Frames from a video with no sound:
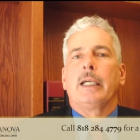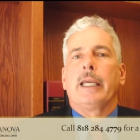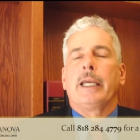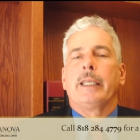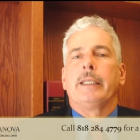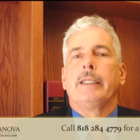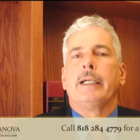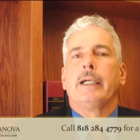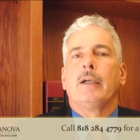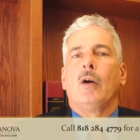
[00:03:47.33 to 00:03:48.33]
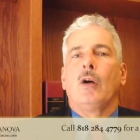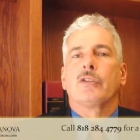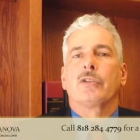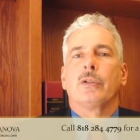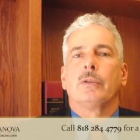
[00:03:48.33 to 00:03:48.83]
And
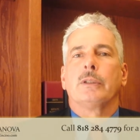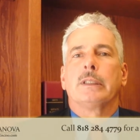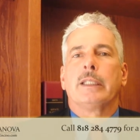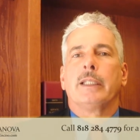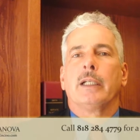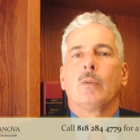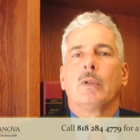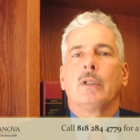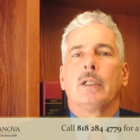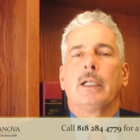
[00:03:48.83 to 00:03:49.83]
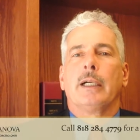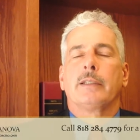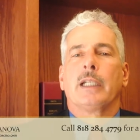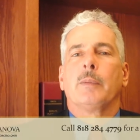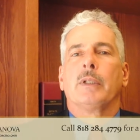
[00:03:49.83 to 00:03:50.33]
also there were
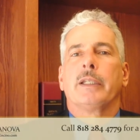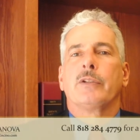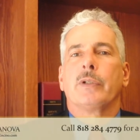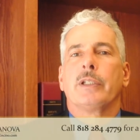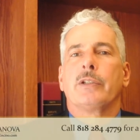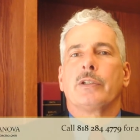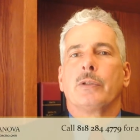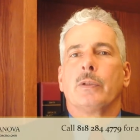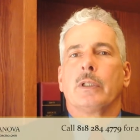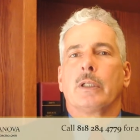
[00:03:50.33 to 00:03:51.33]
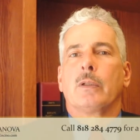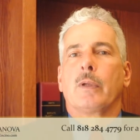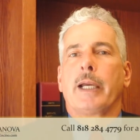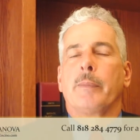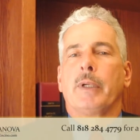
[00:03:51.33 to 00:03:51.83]
terrible injuries to her
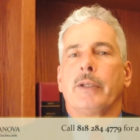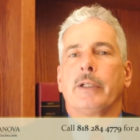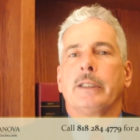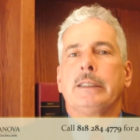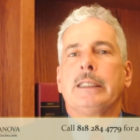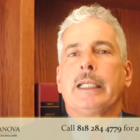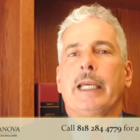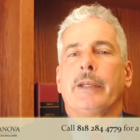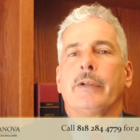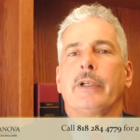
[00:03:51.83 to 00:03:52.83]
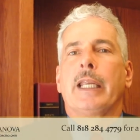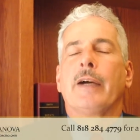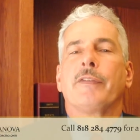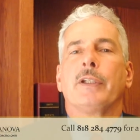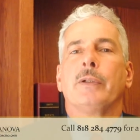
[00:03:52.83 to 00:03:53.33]
grandmother and her
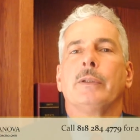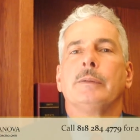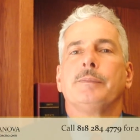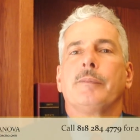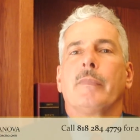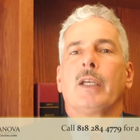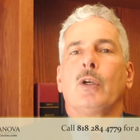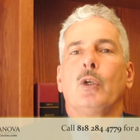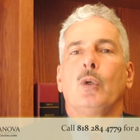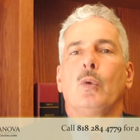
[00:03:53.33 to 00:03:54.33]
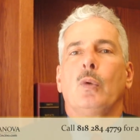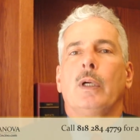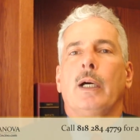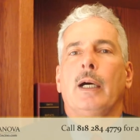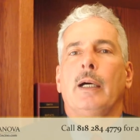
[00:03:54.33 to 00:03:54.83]
nephew,
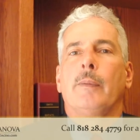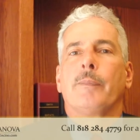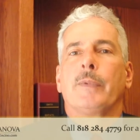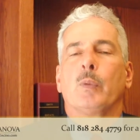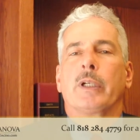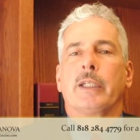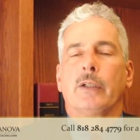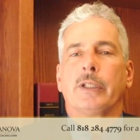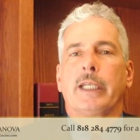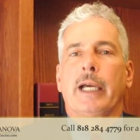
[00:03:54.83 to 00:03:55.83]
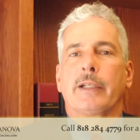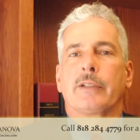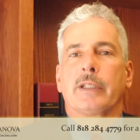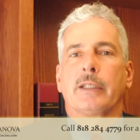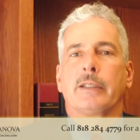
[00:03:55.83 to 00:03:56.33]
who were killed in the
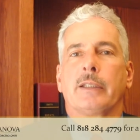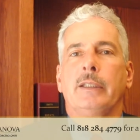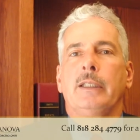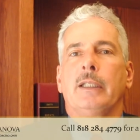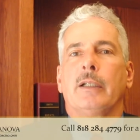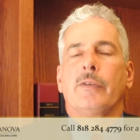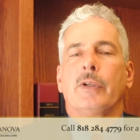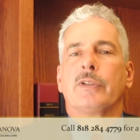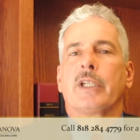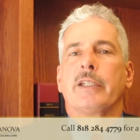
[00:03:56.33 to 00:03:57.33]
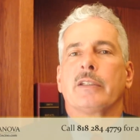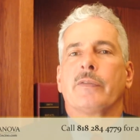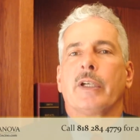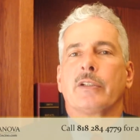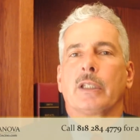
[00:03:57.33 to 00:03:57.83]
accident. Those cases
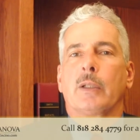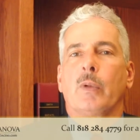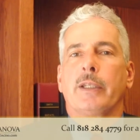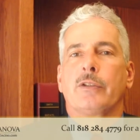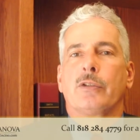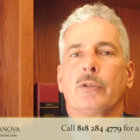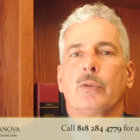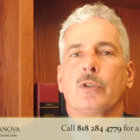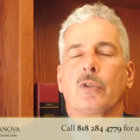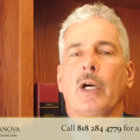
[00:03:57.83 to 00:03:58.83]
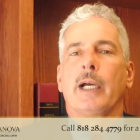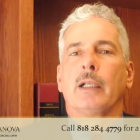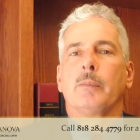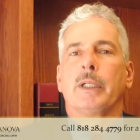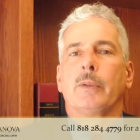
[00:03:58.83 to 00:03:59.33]
eventually went to
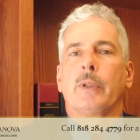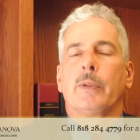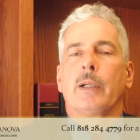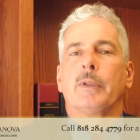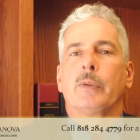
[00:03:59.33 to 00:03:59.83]
trial, but we were able to